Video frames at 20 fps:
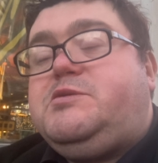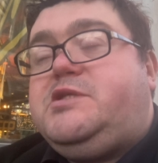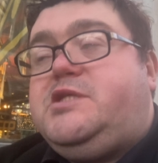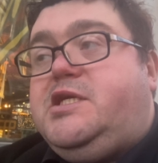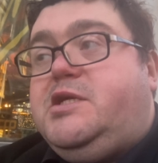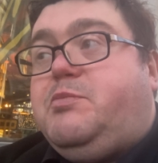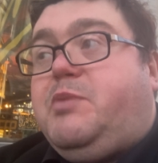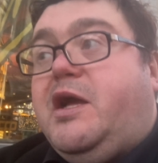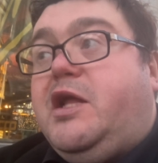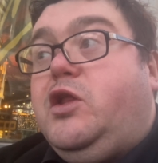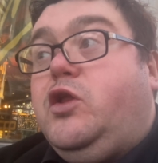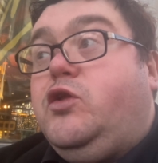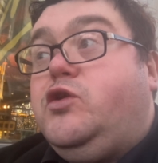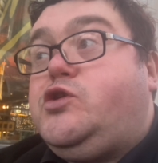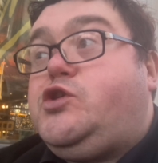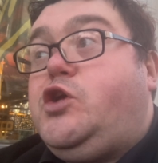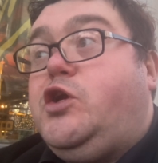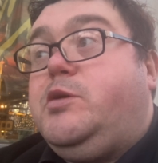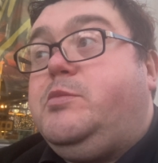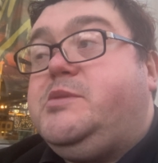depending on the
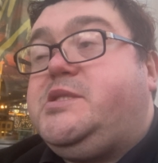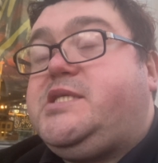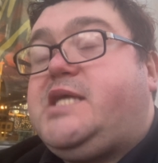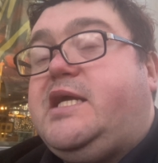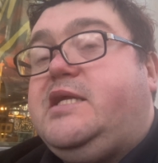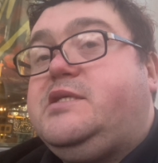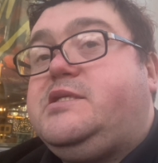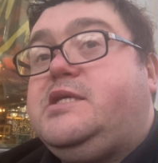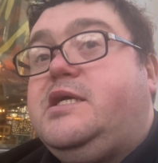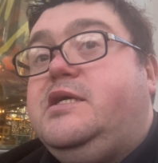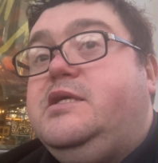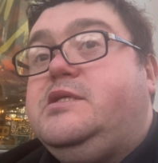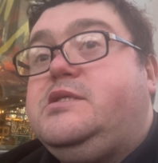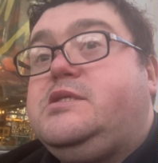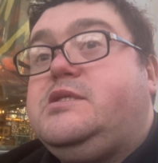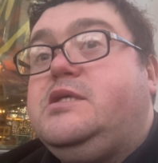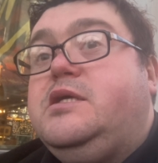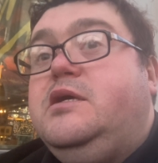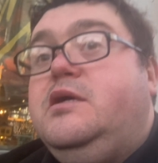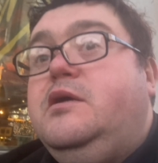
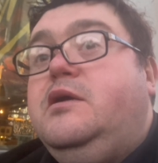circumstances.